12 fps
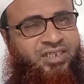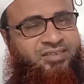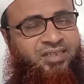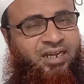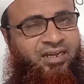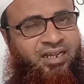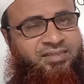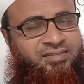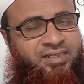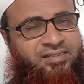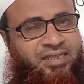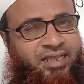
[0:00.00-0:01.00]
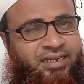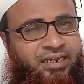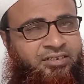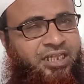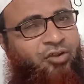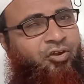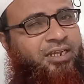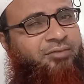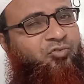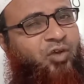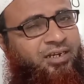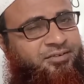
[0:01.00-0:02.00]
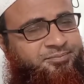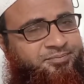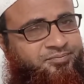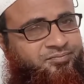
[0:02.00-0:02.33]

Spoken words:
the sentence is an interrogative one.